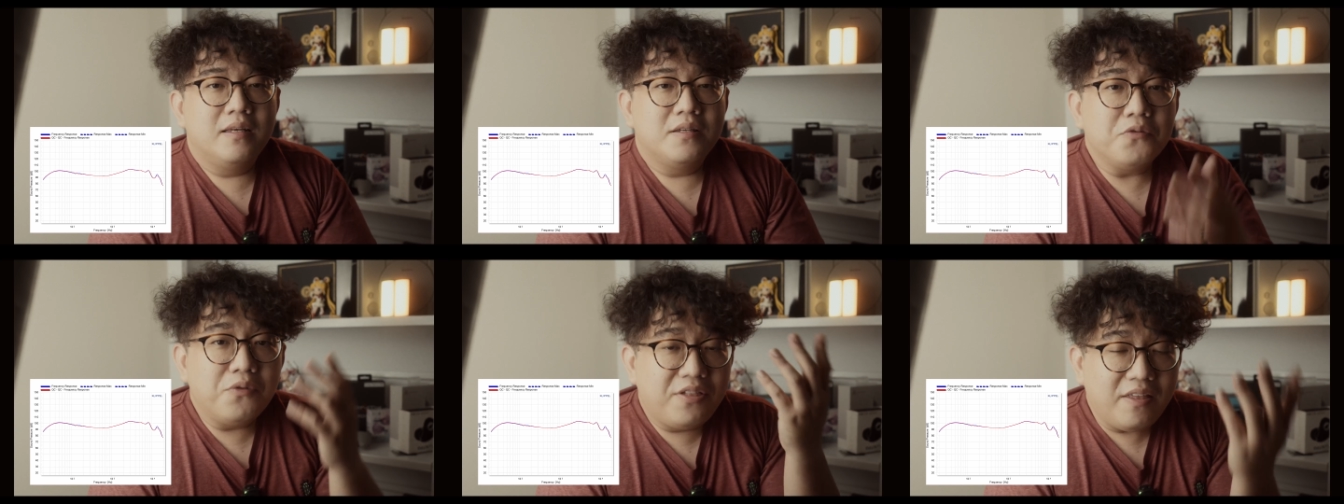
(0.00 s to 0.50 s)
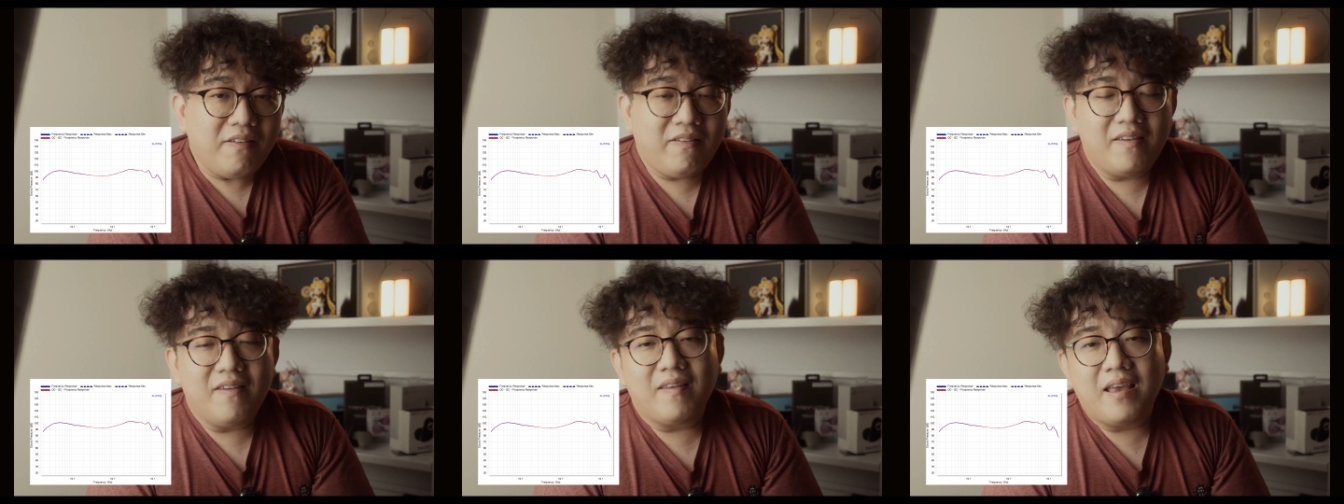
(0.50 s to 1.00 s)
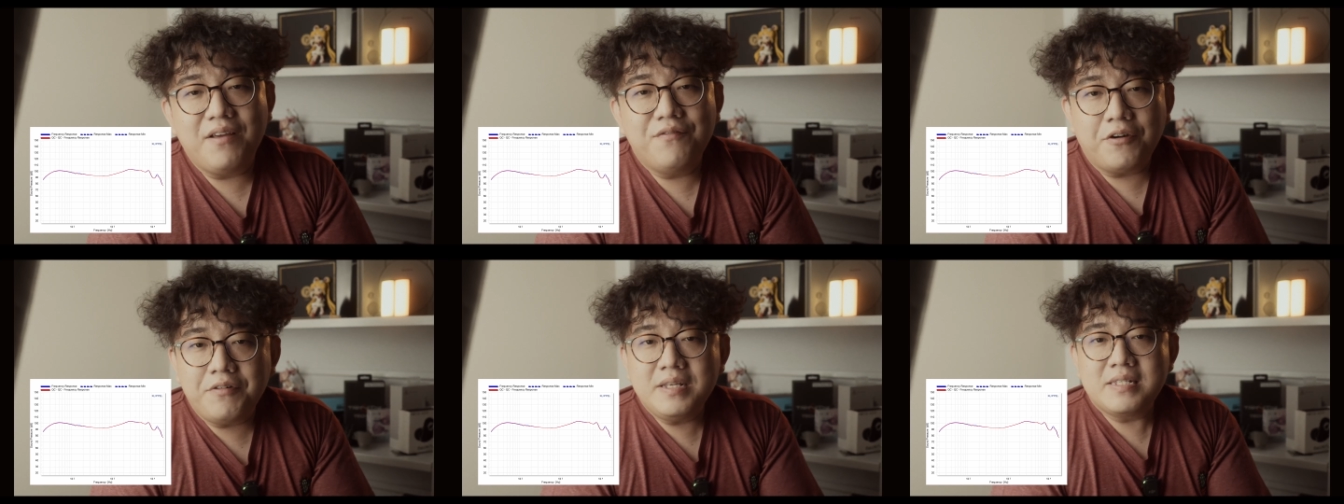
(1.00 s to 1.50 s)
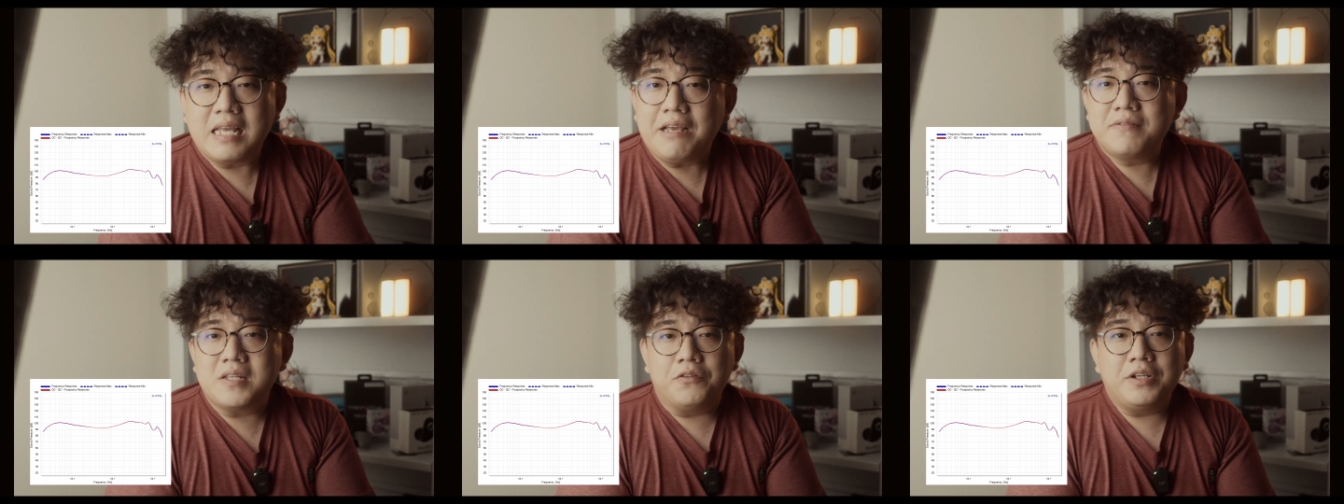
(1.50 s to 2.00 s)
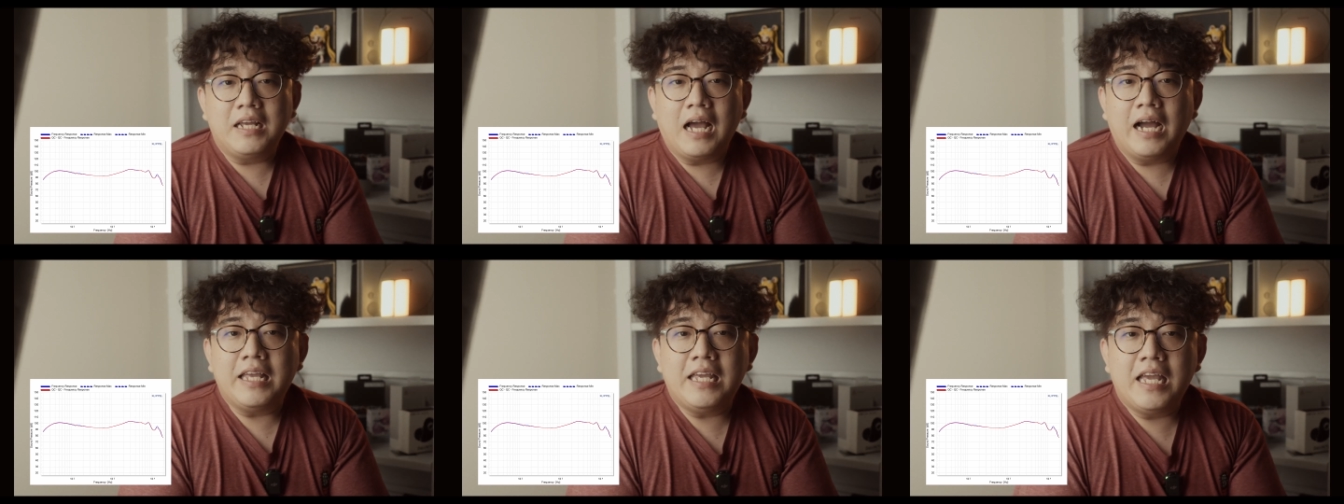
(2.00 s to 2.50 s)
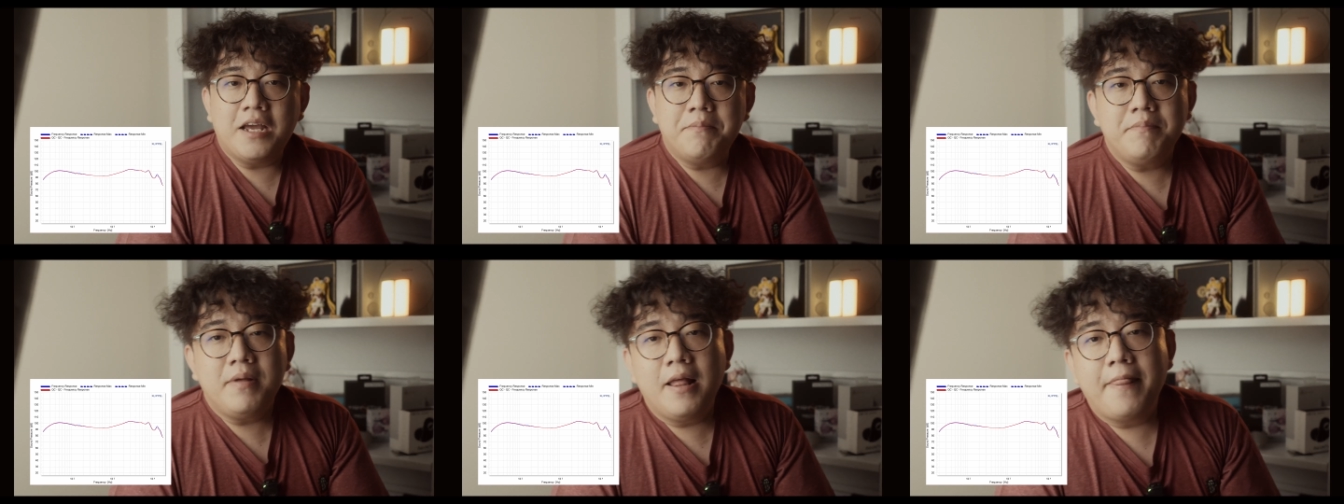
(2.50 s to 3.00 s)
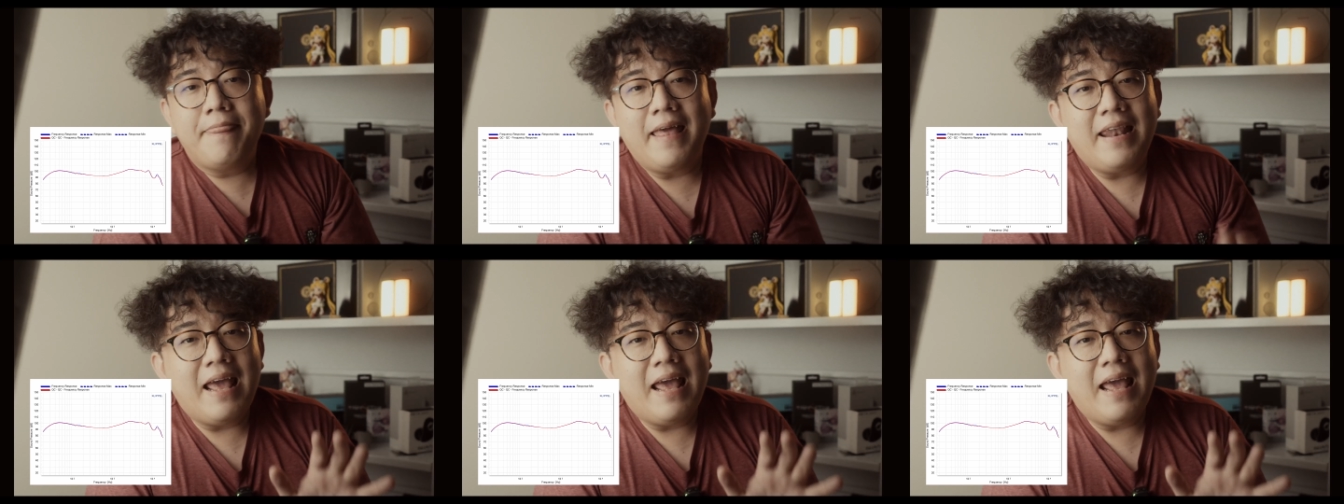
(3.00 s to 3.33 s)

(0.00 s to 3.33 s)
So this is a very safe sounding IEM that